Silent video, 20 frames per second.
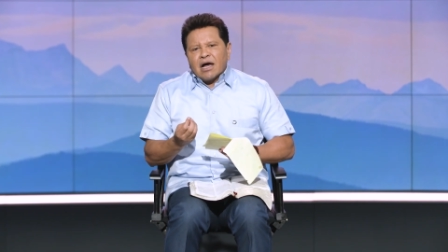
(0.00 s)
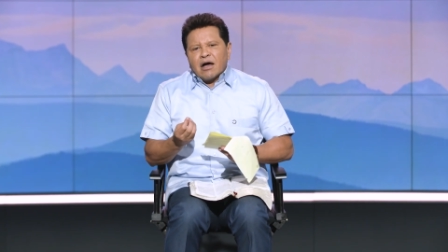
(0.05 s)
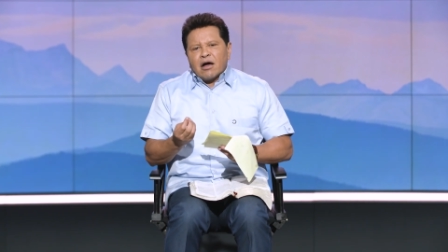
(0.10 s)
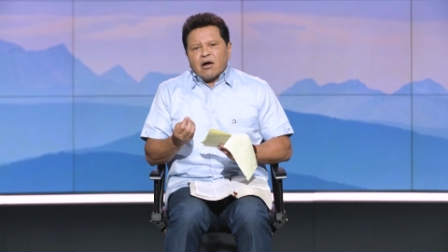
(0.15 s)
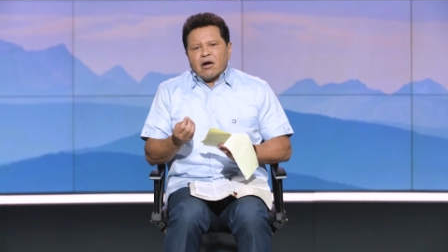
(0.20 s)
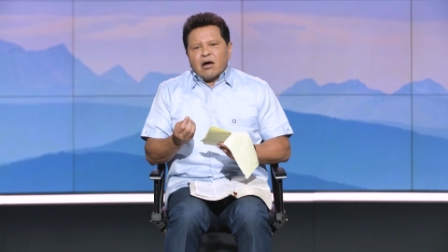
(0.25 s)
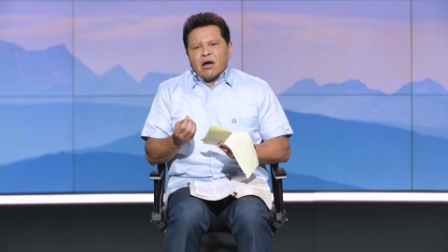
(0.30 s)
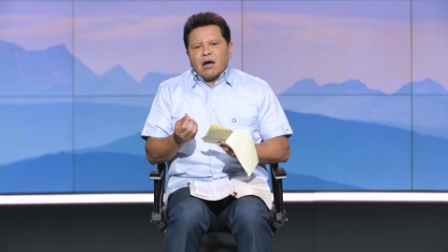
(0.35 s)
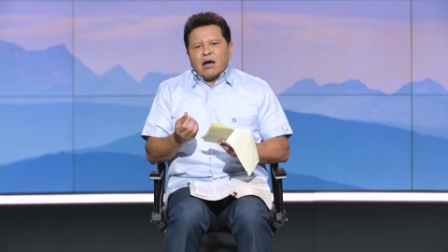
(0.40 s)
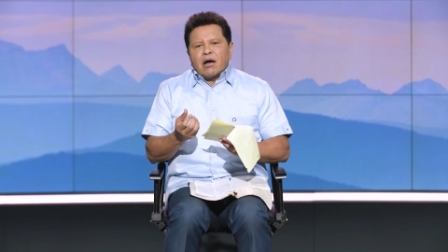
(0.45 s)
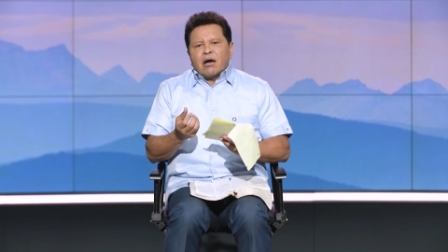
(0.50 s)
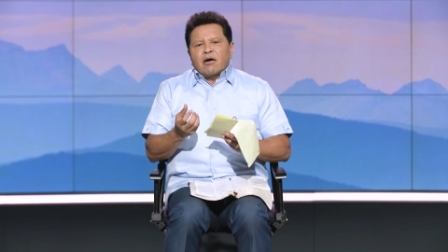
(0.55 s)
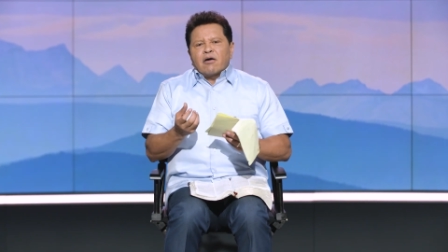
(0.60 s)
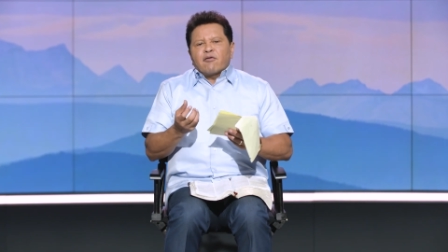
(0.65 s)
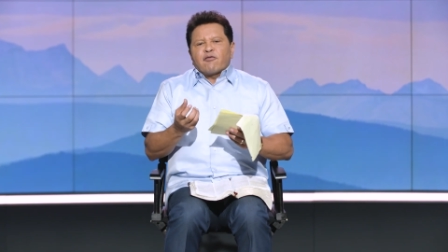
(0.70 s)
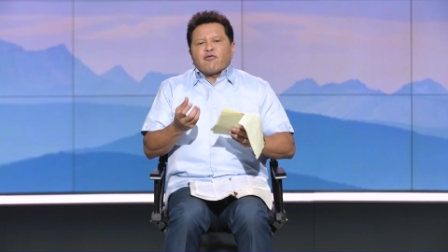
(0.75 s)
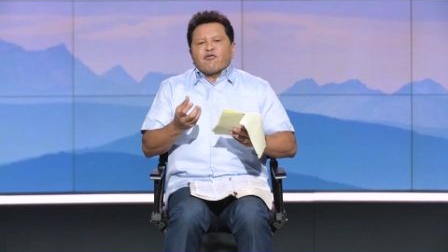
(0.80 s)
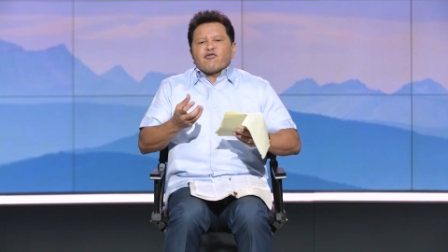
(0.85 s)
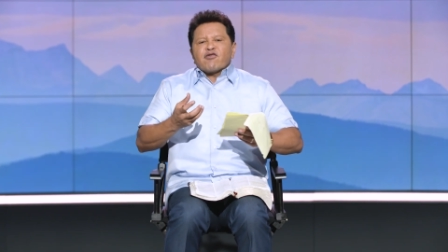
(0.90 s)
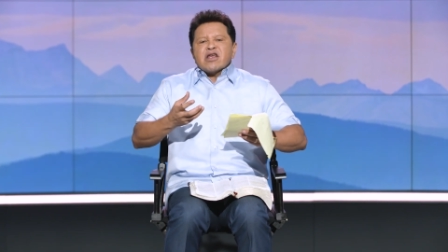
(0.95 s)

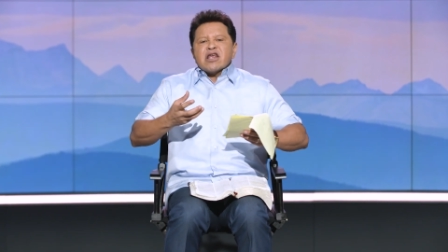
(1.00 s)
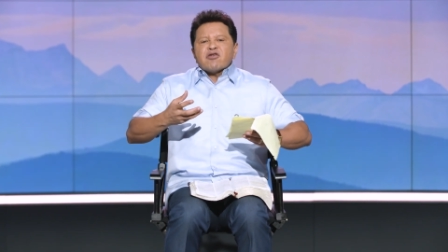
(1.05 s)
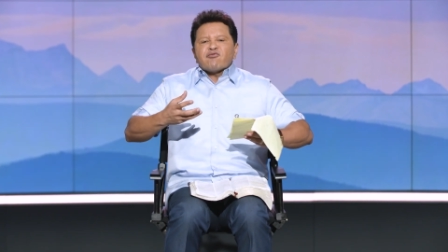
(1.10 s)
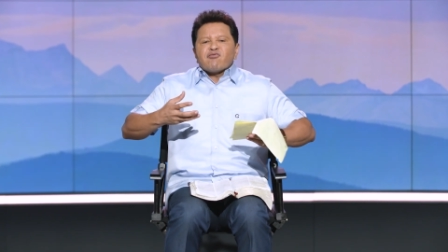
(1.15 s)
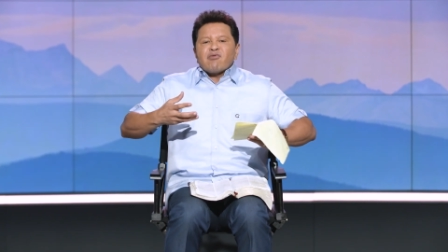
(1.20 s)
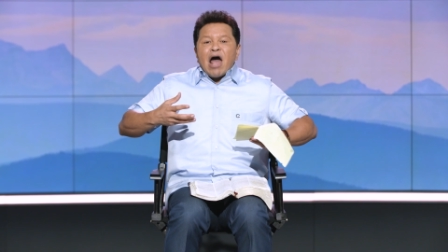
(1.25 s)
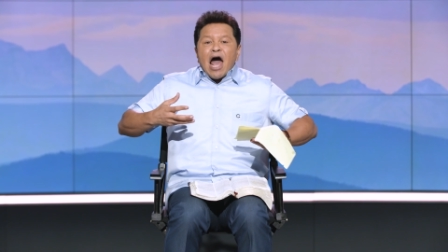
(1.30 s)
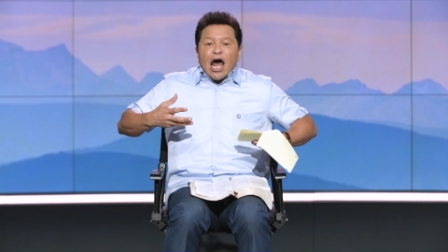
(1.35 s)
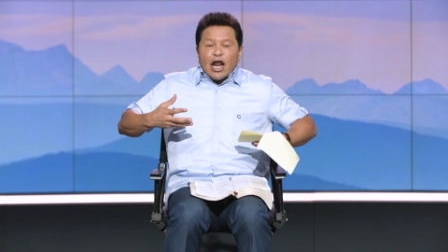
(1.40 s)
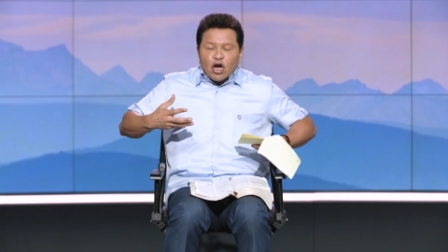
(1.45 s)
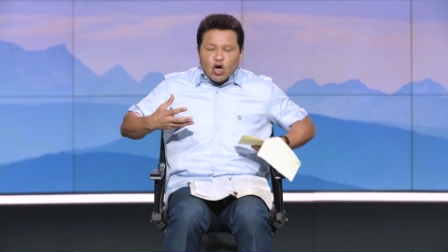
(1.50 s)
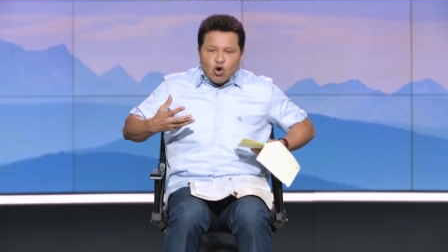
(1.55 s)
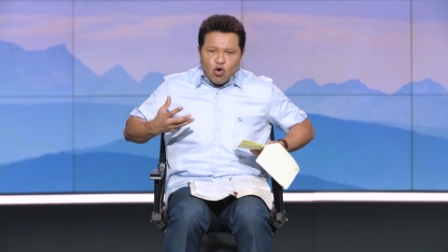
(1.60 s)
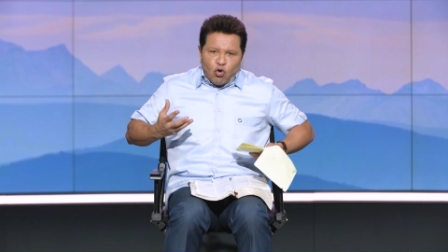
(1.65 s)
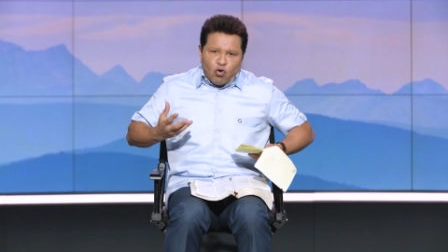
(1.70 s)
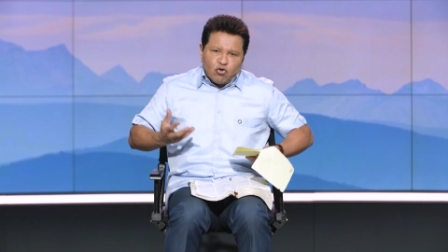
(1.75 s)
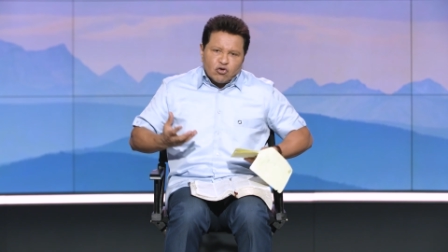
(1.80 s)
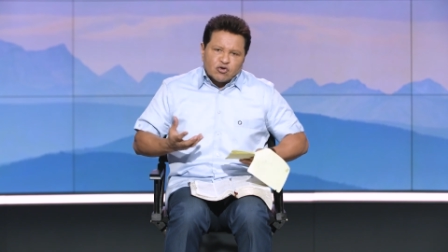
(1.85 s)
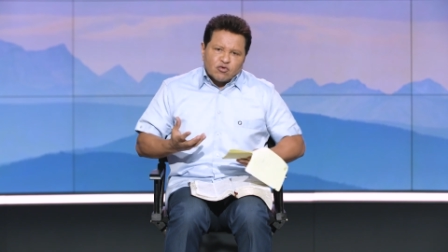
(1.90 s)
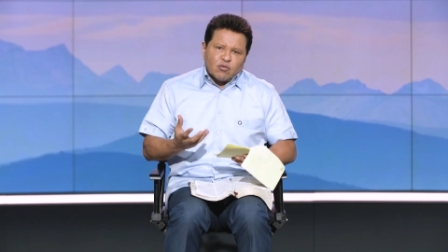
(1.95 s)
uh, free
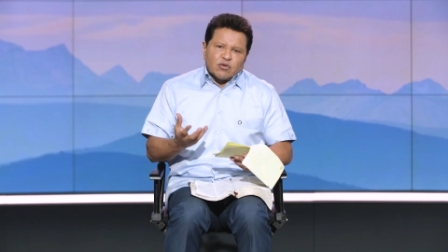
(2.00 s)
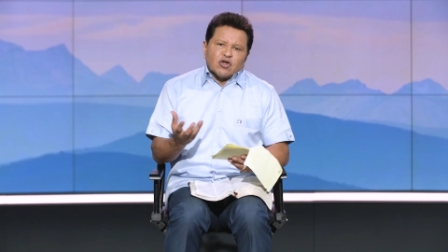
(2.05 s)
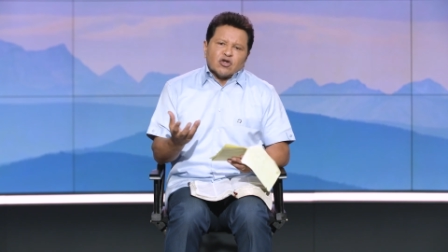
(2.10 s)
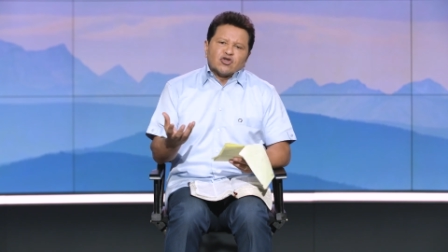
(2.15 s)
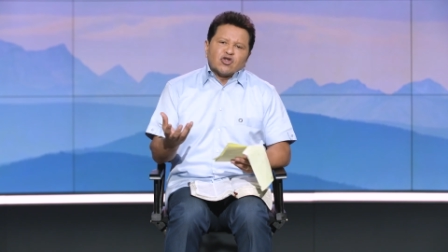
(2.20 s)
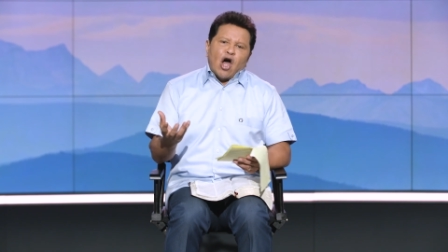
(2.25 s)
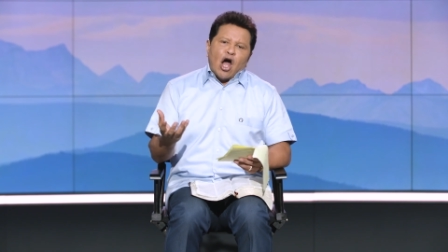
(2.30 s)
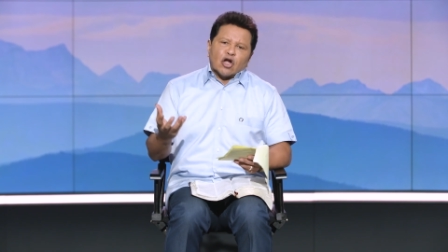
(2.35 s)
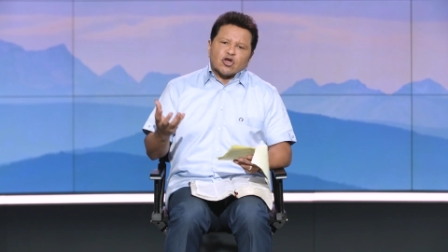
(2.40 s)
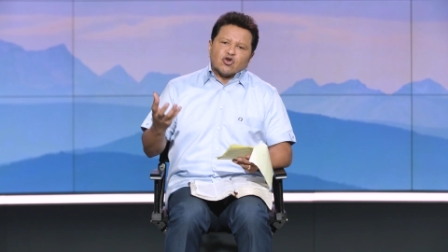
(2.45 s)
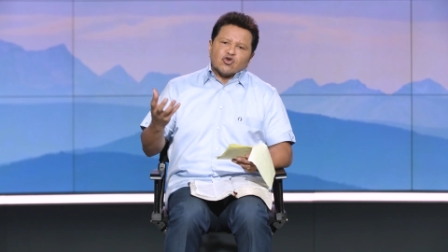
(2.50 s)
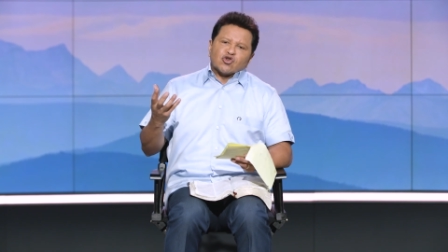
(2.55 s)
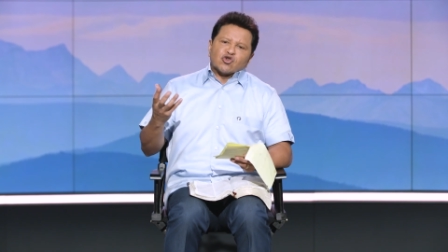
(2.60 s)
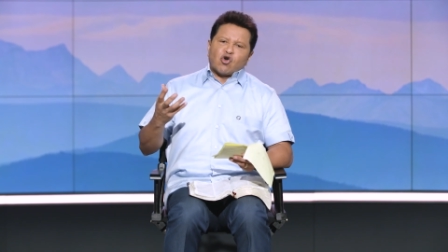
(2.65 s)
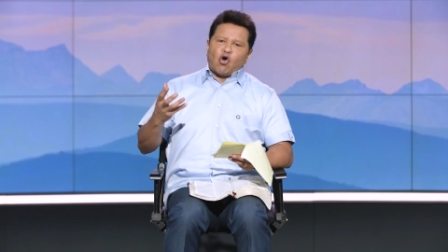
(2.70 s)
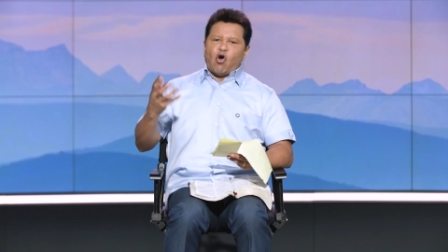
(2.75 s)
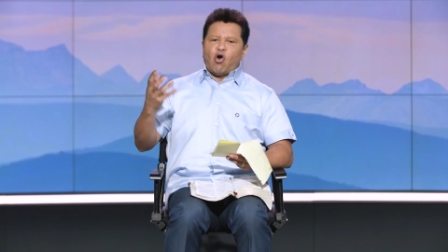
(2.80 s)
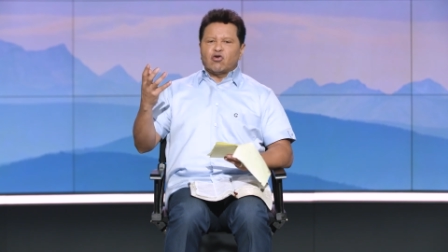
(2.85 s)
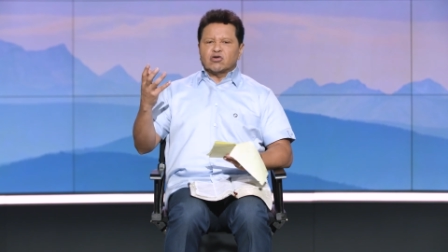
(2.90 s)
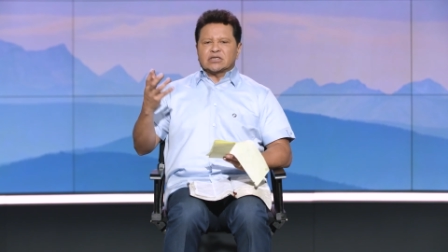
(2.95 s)
radicals, what the doctors
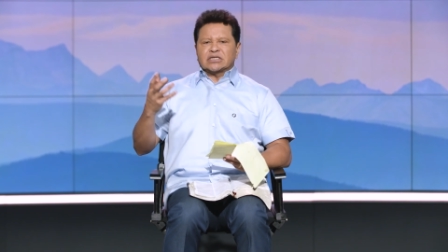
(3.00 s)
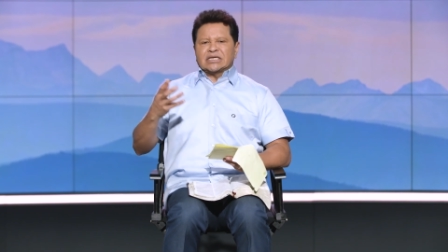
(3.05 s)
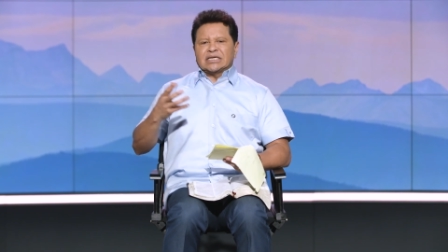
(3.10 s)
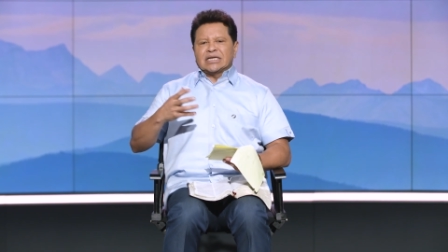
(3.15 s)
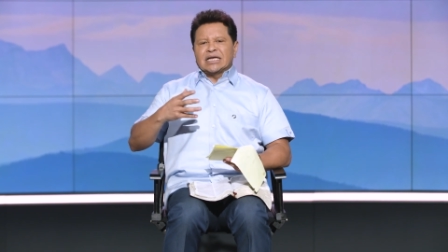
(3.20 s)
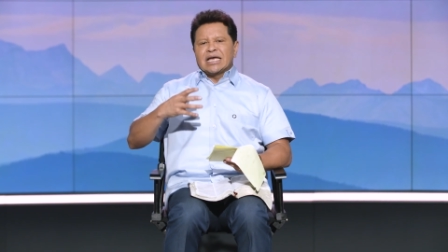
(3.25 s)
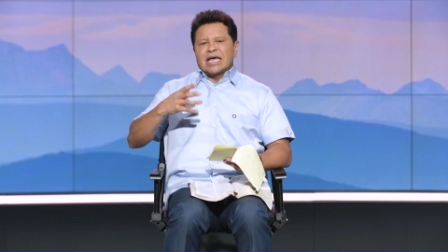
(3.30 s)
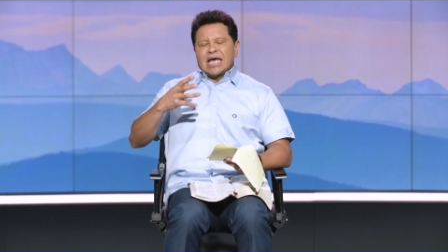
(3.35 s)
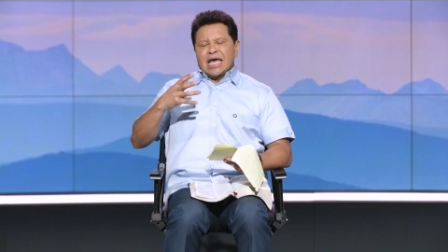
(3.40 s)
called it,